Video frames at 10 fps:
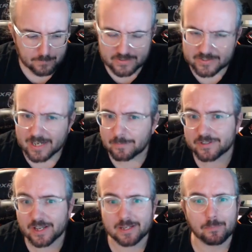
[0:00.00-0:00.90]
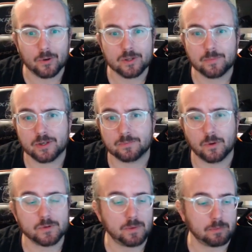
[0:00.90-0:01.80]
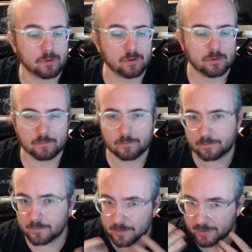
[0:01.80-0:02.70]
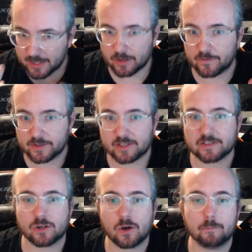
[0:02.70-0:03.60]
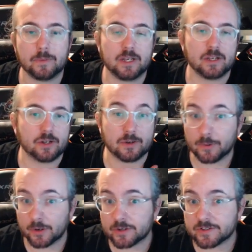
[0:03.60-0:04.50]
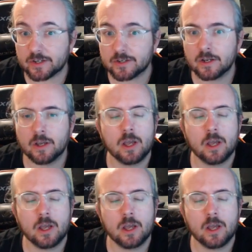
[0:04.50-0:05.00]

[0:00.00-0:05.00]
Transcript: it's kind of beside the point, because most people think of it as a company and not a person.